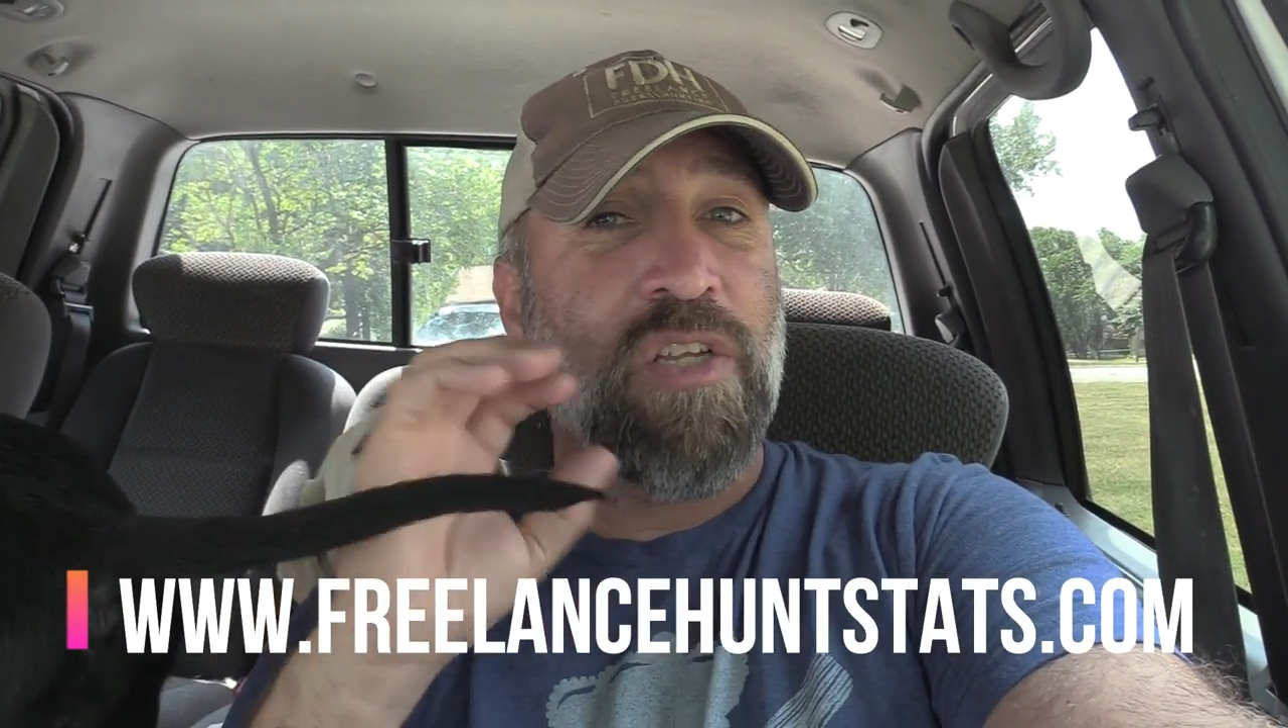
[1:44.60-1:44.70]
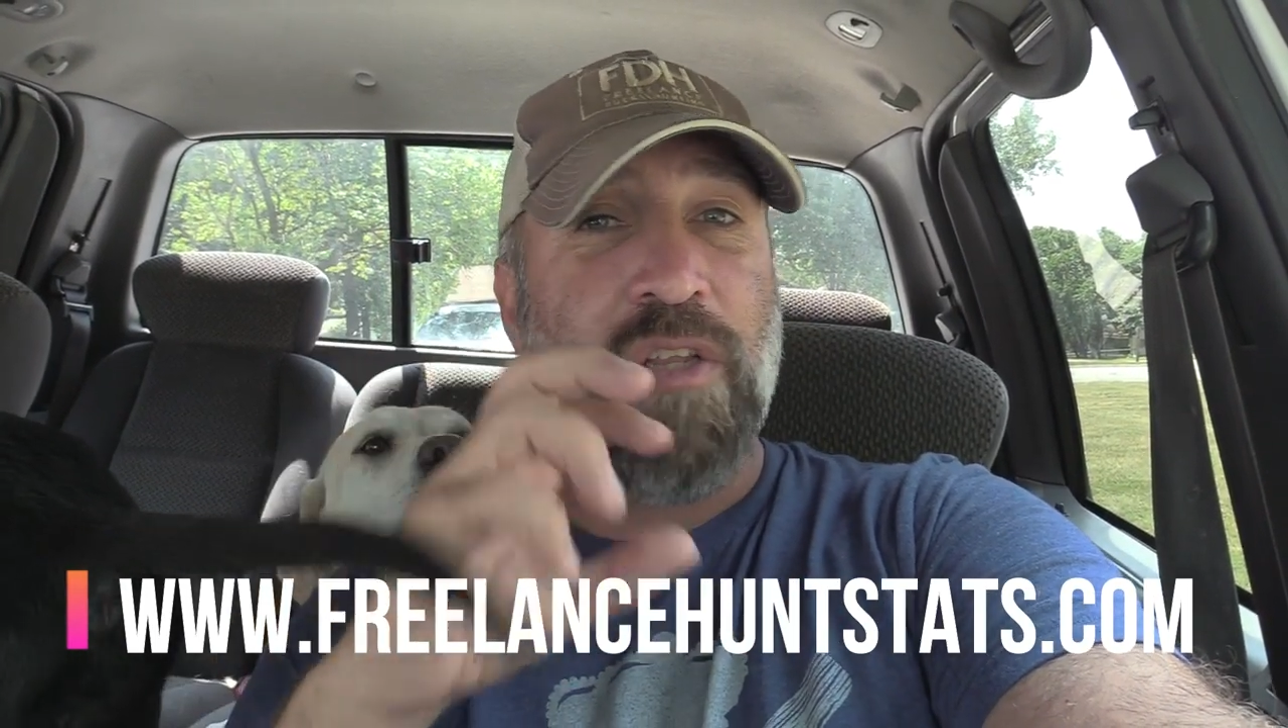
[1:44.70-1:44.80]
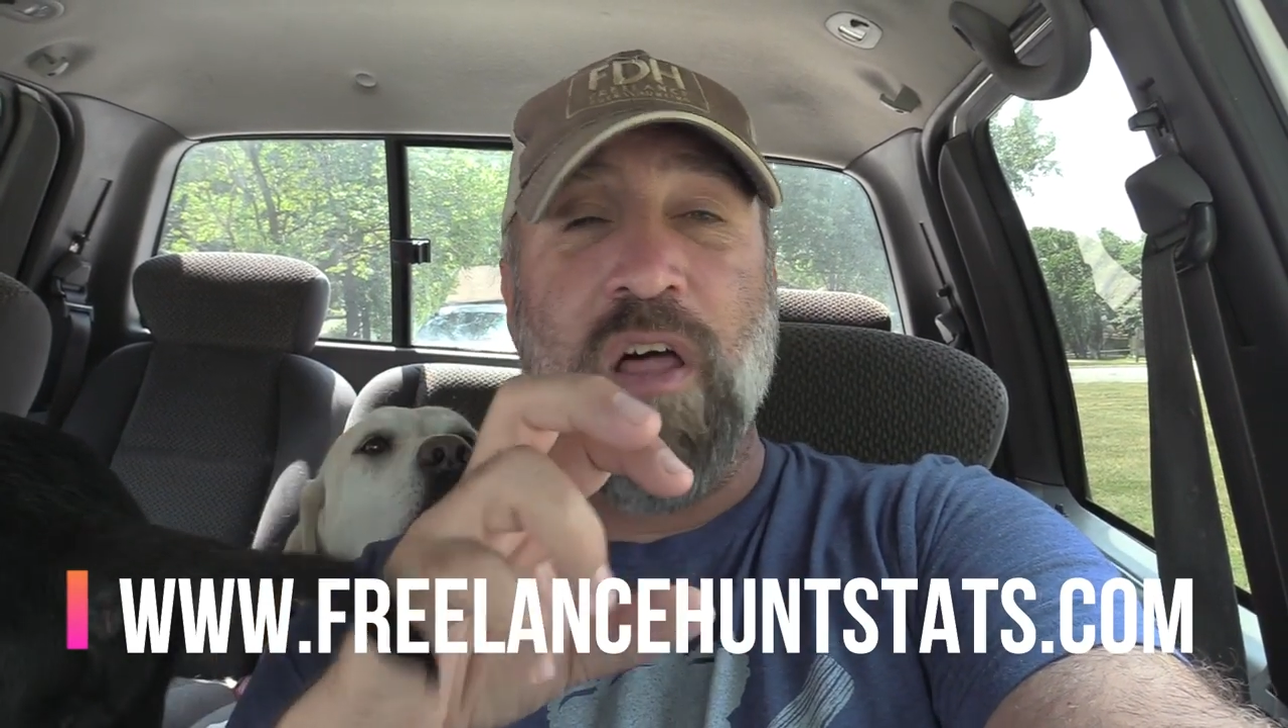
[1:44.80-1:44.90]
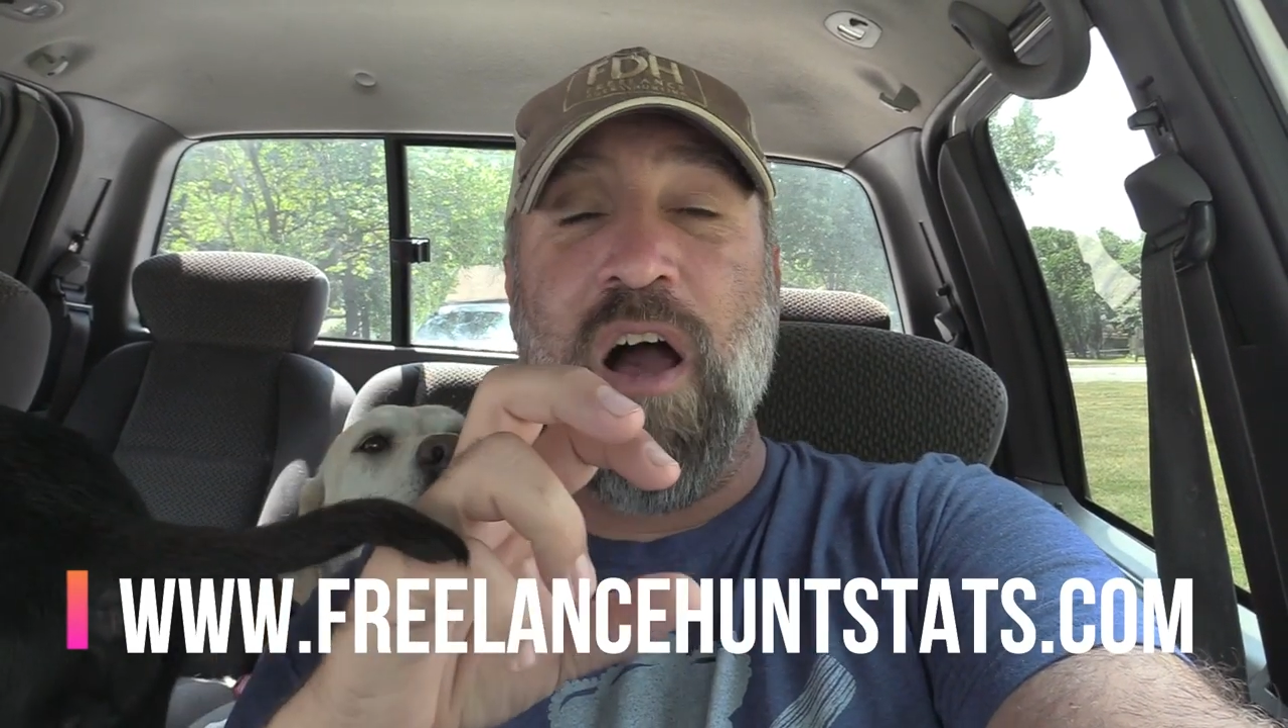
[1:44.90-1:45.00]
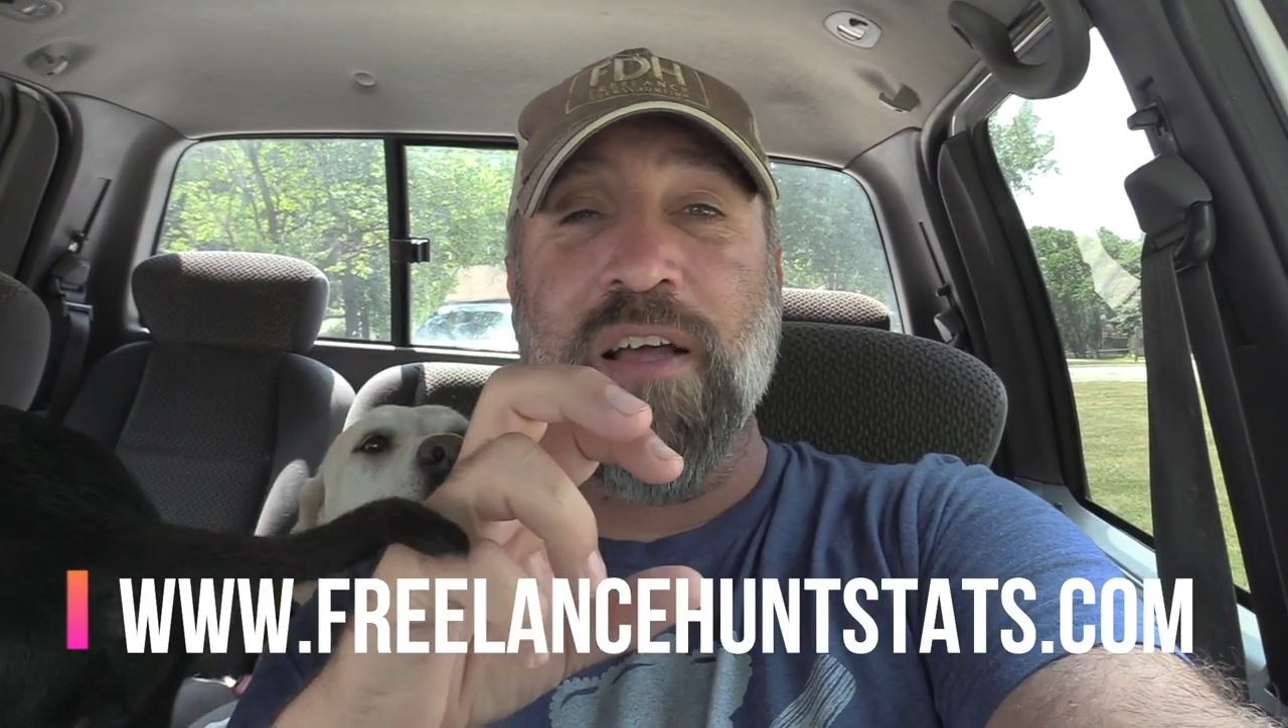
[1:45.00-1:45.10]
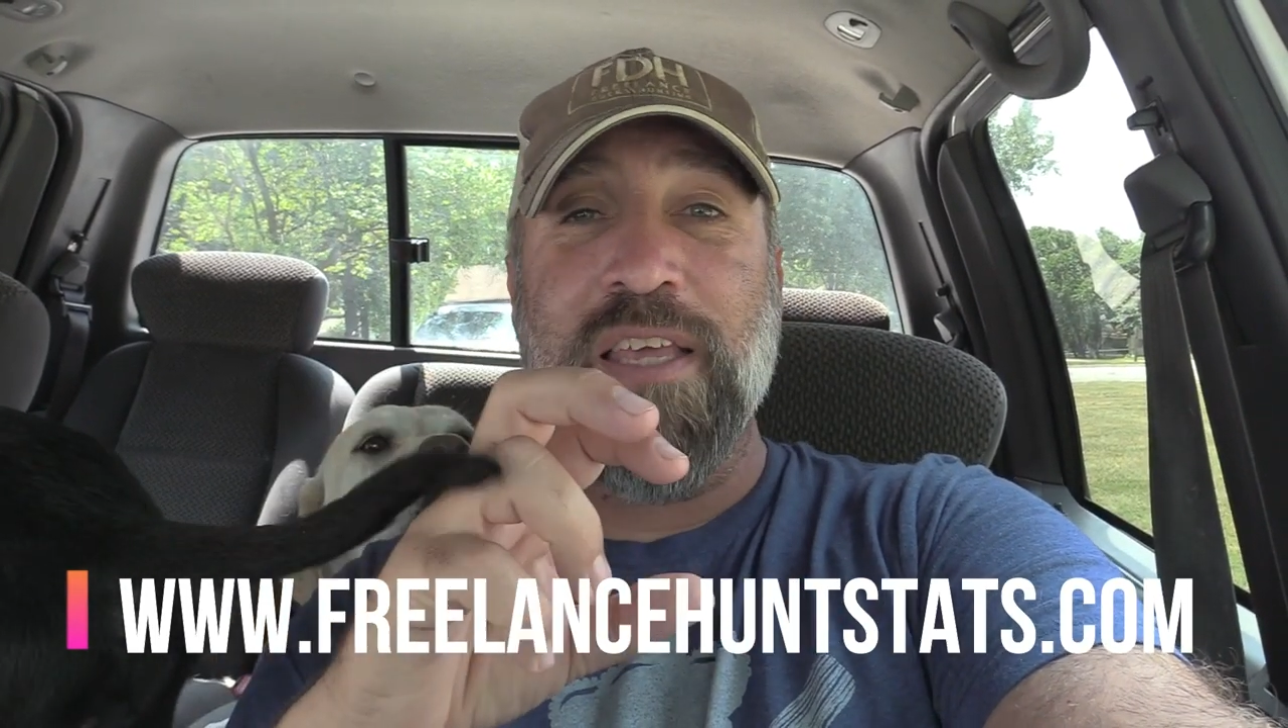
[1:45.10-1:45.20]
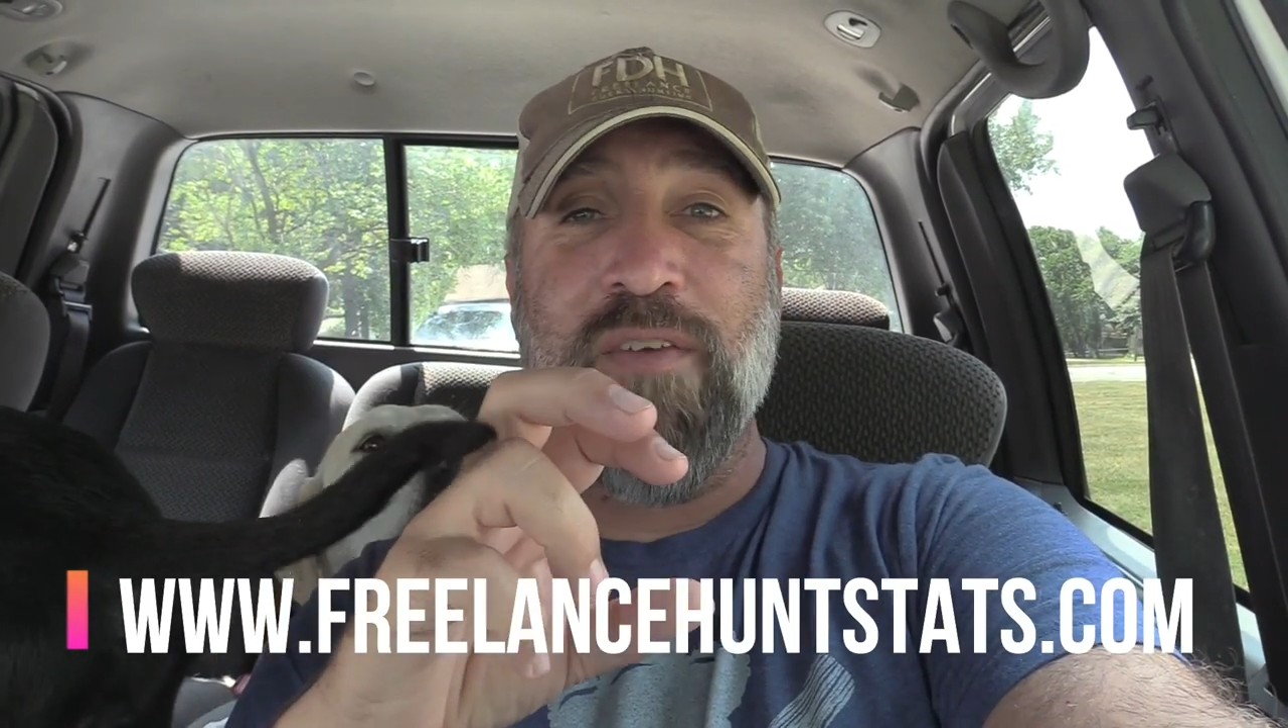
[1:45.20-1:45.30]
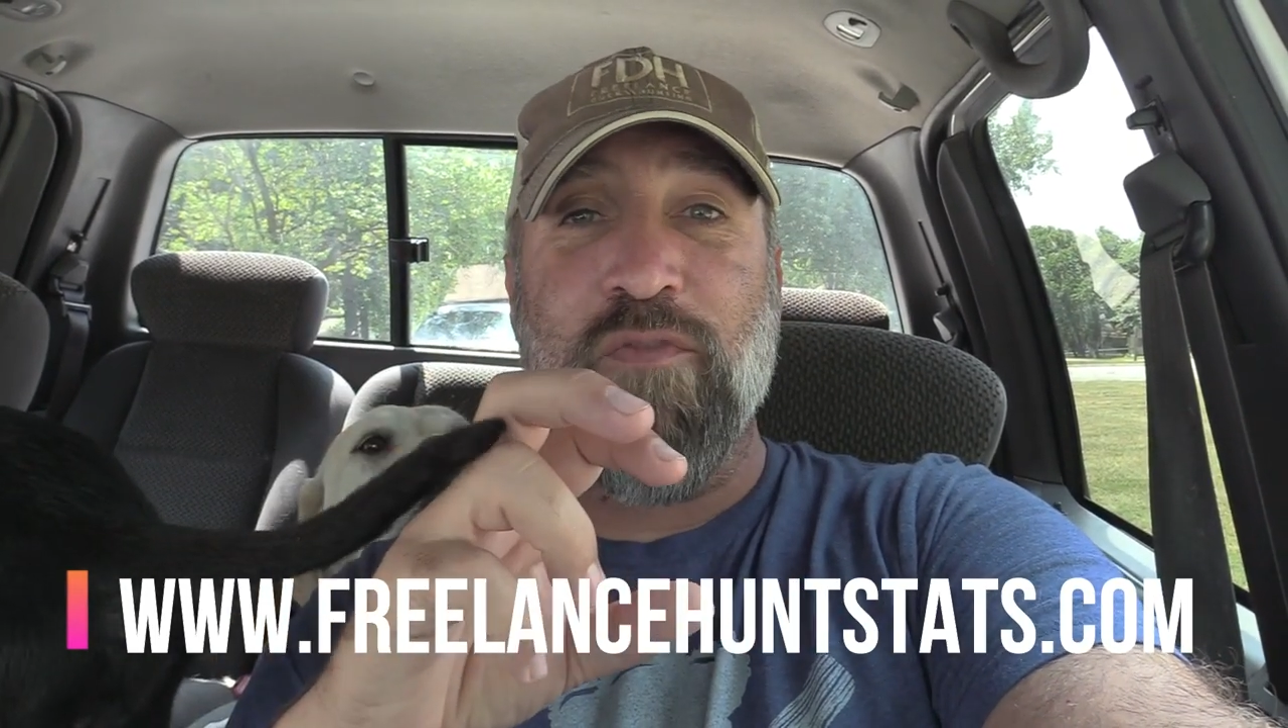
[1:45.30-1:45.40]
to log the